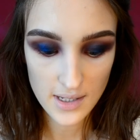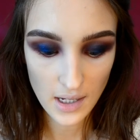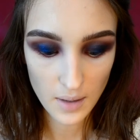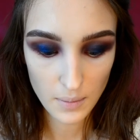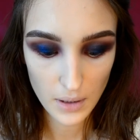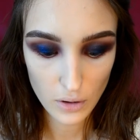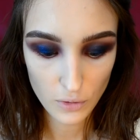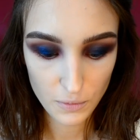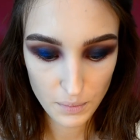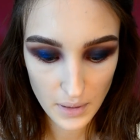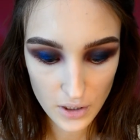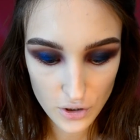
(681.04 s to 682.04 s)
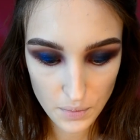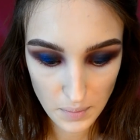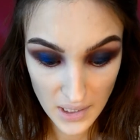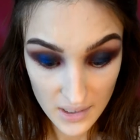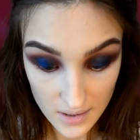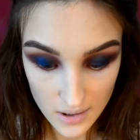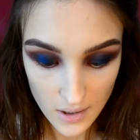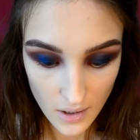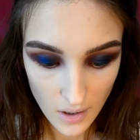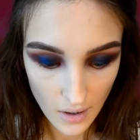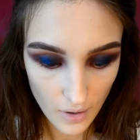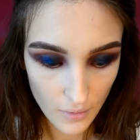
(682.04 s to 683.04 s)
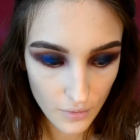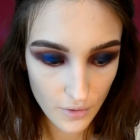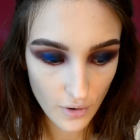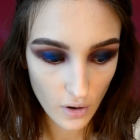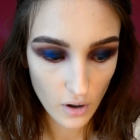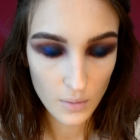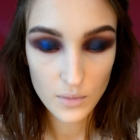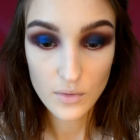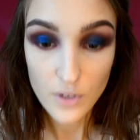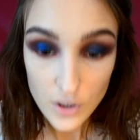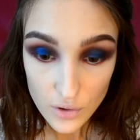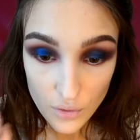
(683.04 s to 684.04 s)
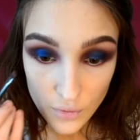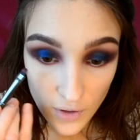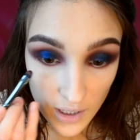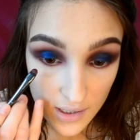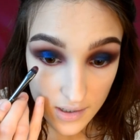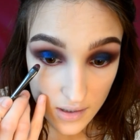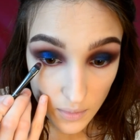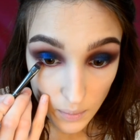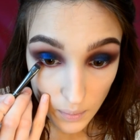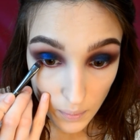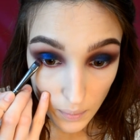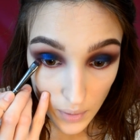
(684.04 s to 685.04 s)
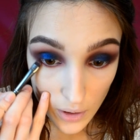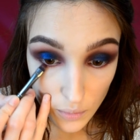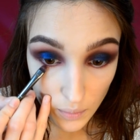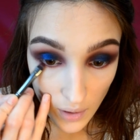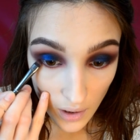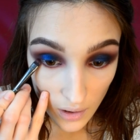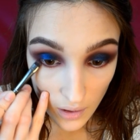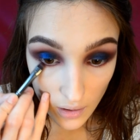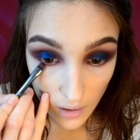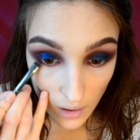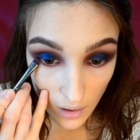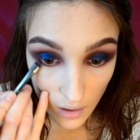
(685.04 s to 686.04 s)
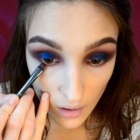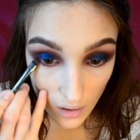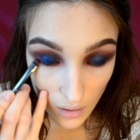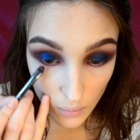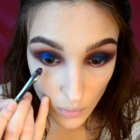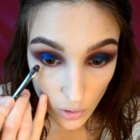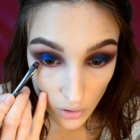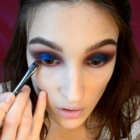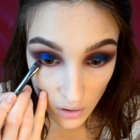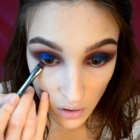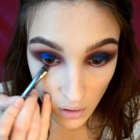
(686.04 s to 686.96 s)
bit of Peach Pit from the Too Faced Peach palette, and I'm gonna